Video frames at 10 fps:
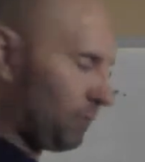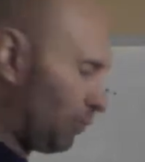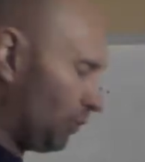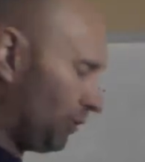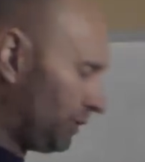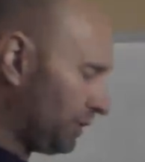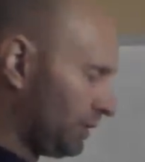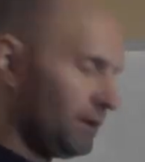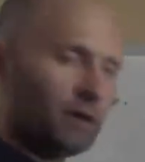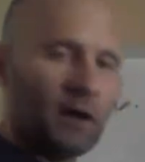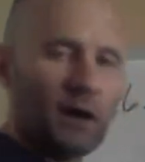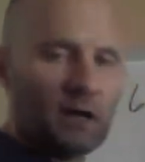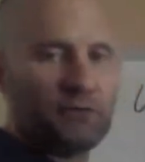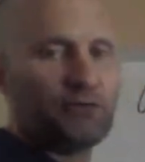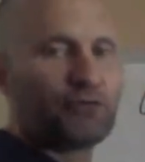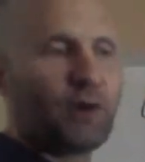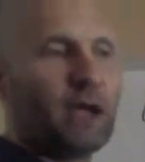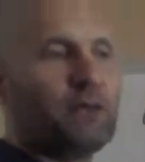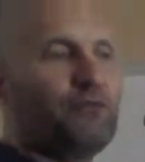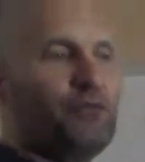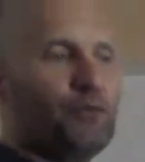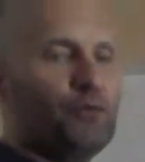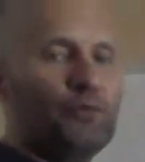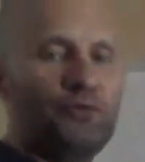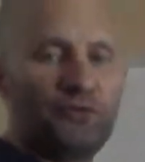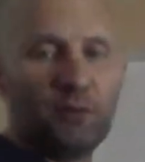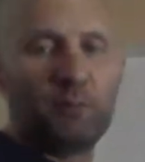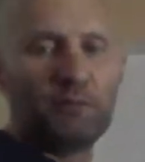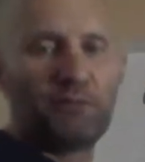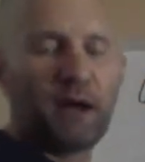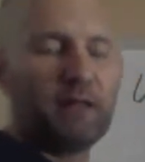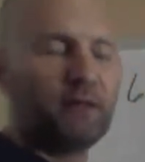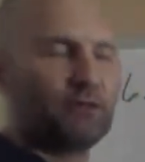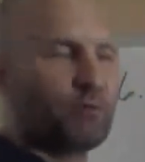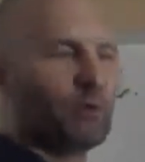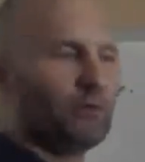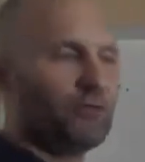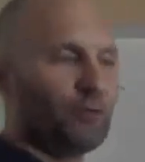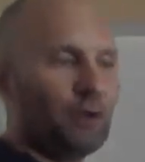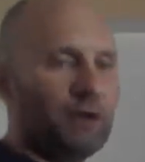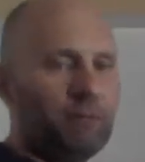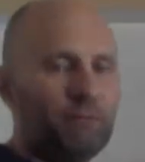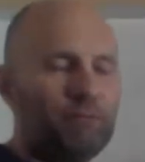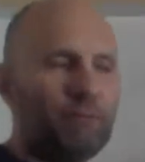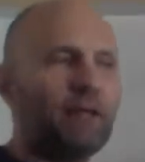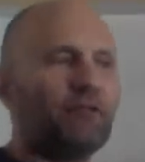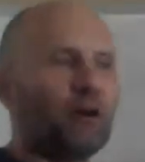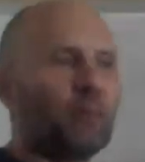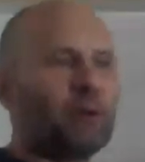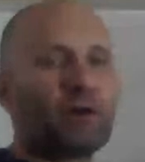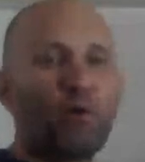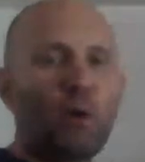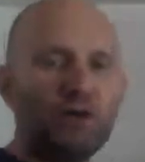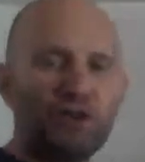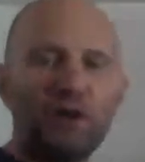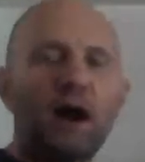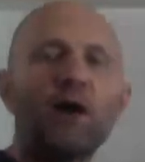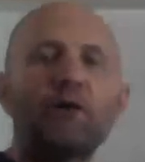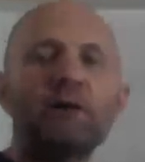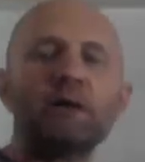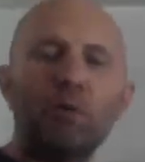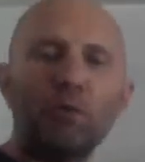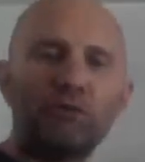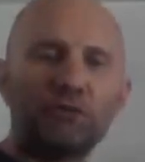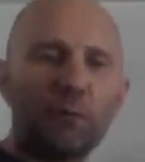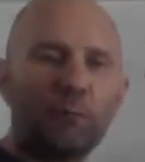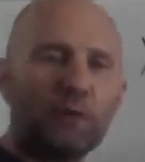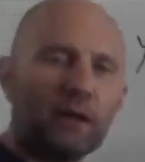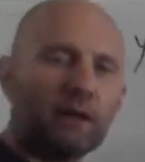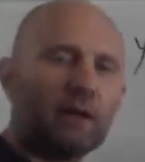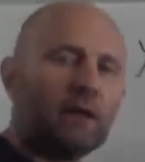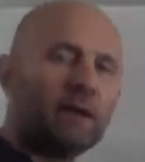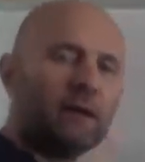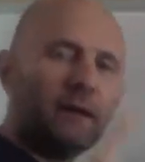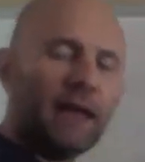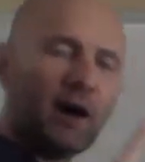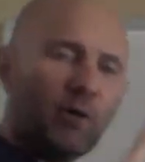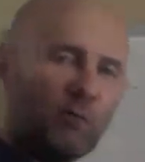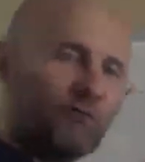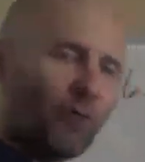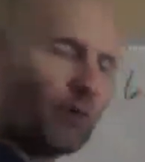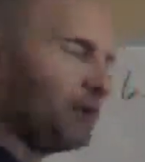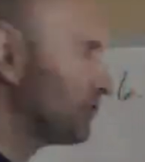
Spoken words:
on the board to try to simplify this one so that it ends up an equation r equals something. Now, before